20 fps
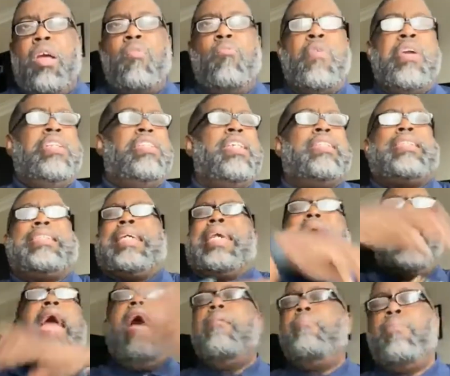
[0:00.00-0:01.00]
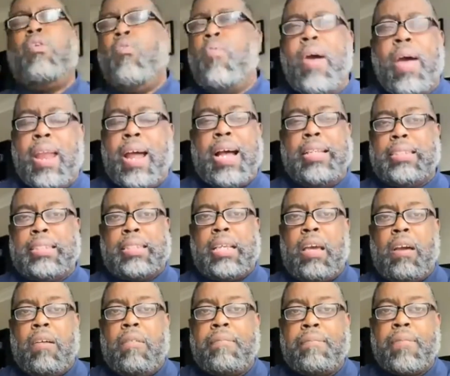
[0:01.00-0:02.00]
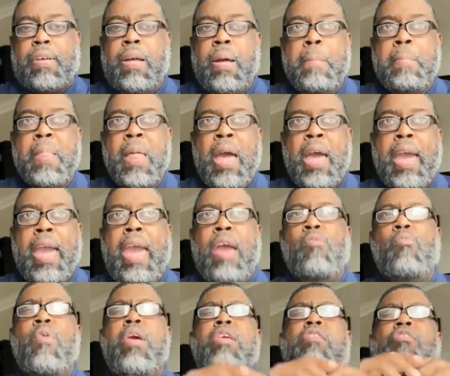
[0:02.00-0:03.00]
and we just gamble with ourselves. And we